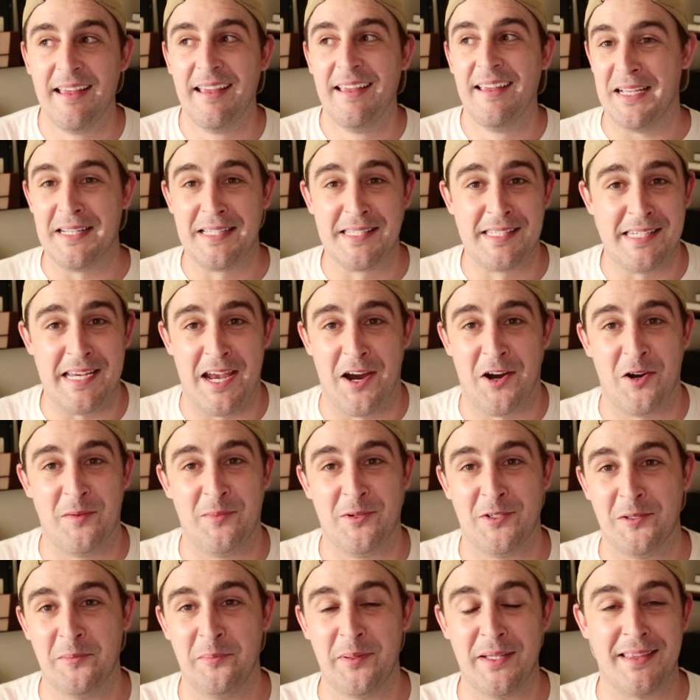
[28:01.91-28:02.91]
It's
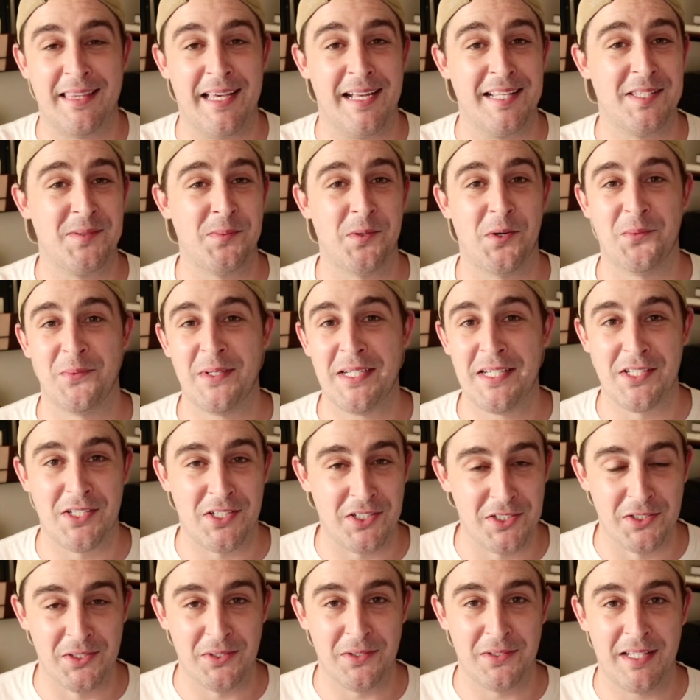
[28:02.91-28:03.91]
terrible, but that's what we
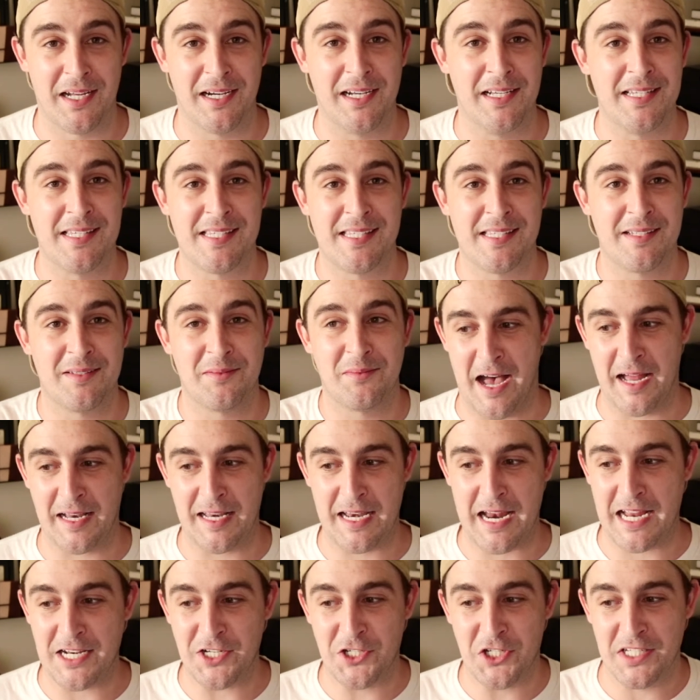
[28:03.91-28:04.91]
do. That is,
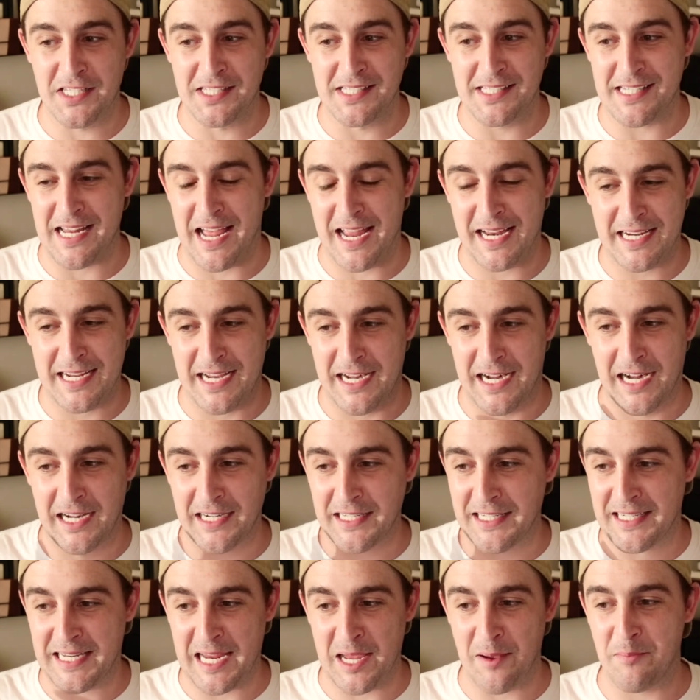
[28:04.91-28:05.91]
I
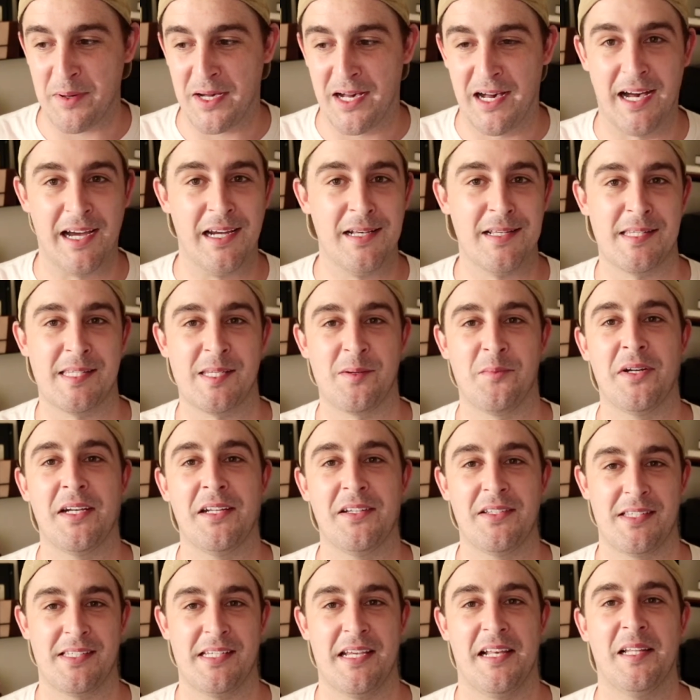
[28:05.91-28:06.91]
can't get behind someone
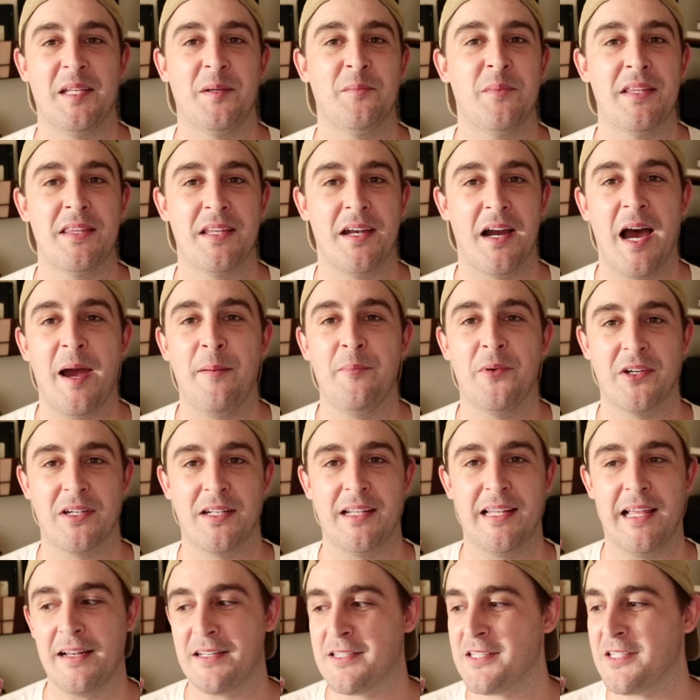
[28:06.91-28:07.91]
else telling me that I'm not
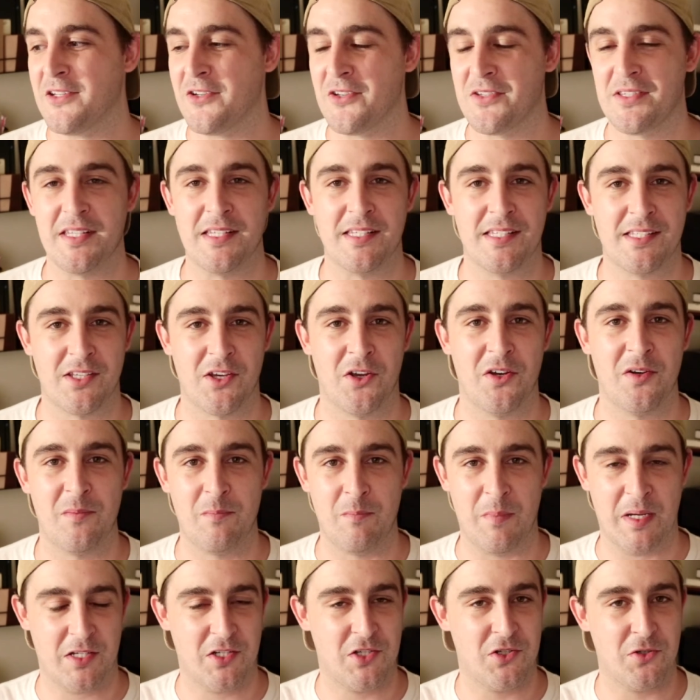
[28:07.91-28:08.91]
allowed to use this certain
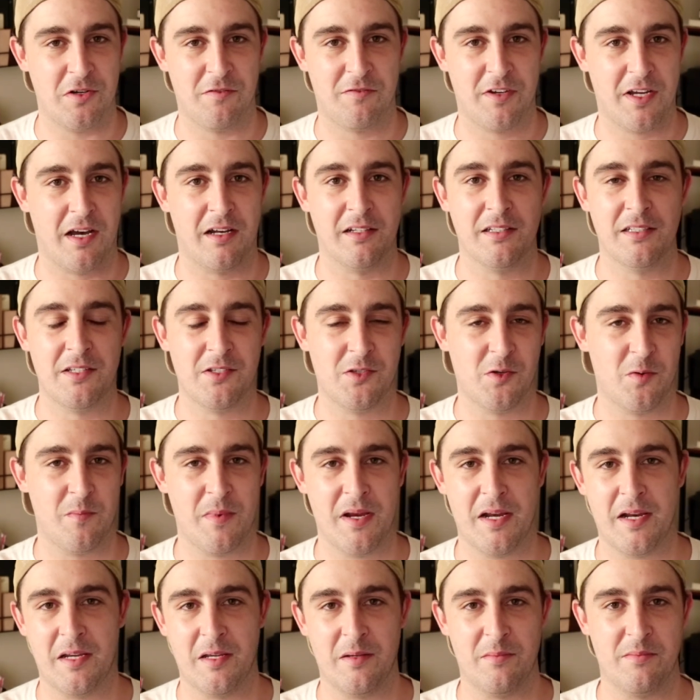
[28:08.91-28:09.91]
mixture of colors or
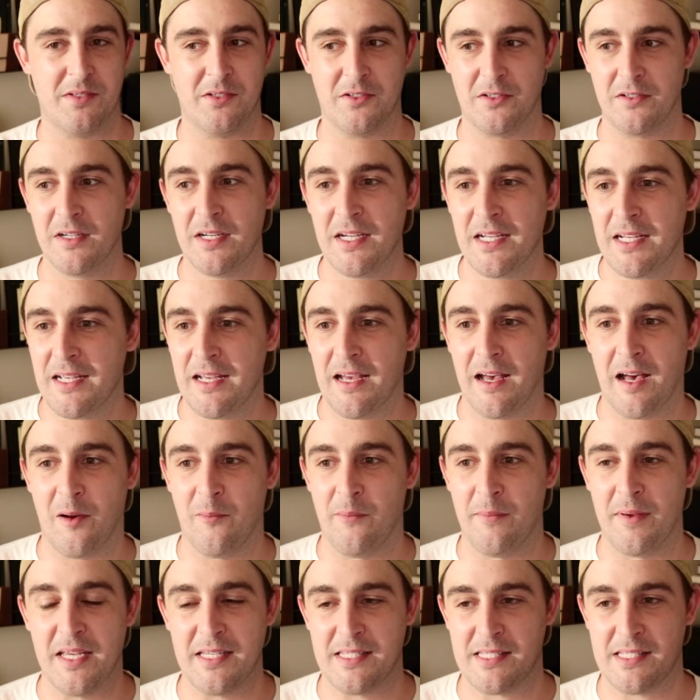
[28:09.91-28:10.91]
mediums or
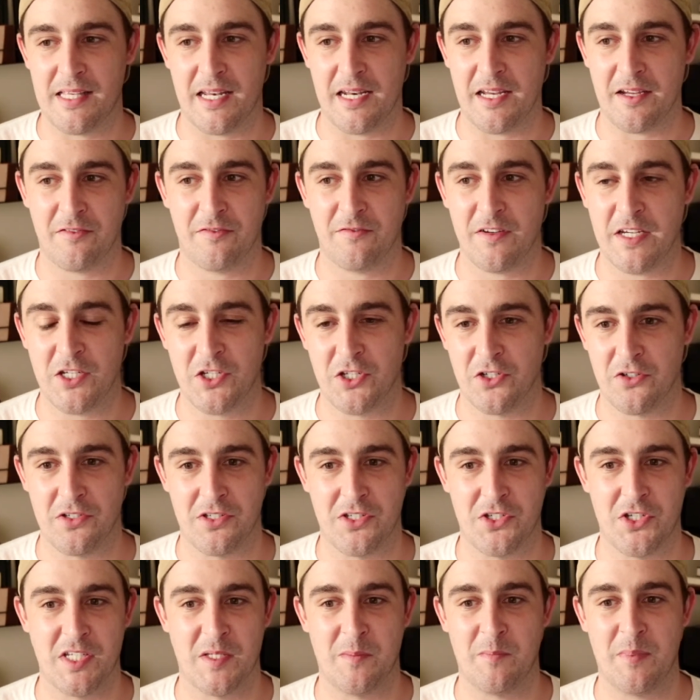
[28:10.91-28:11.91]
aesthetic
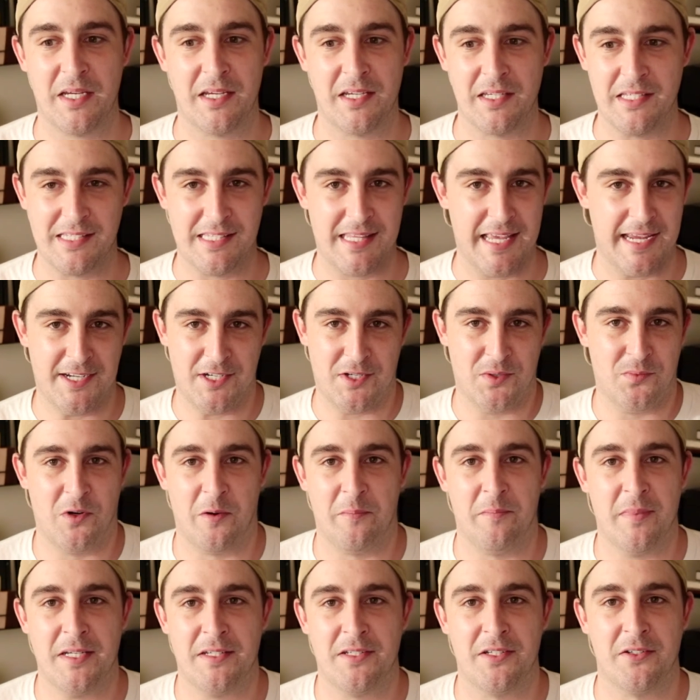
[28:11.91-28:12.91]
features just because they don't
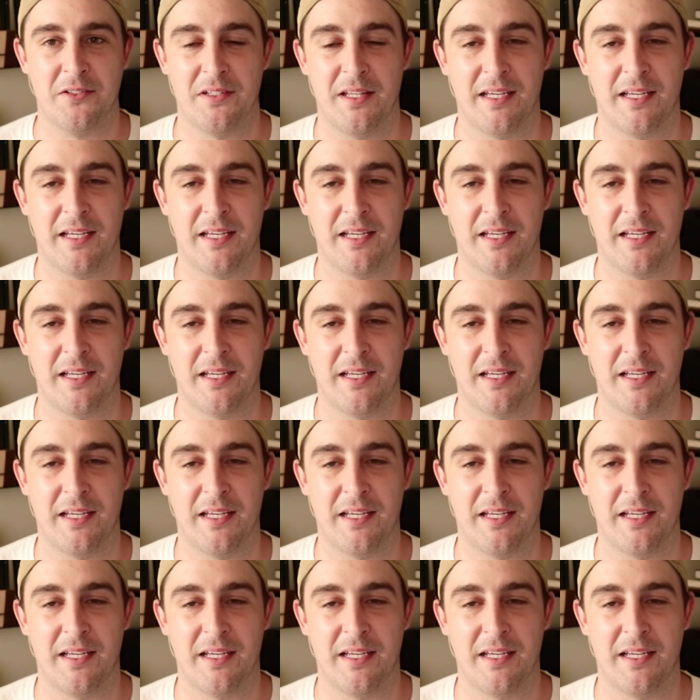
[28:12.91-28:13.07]
want me to.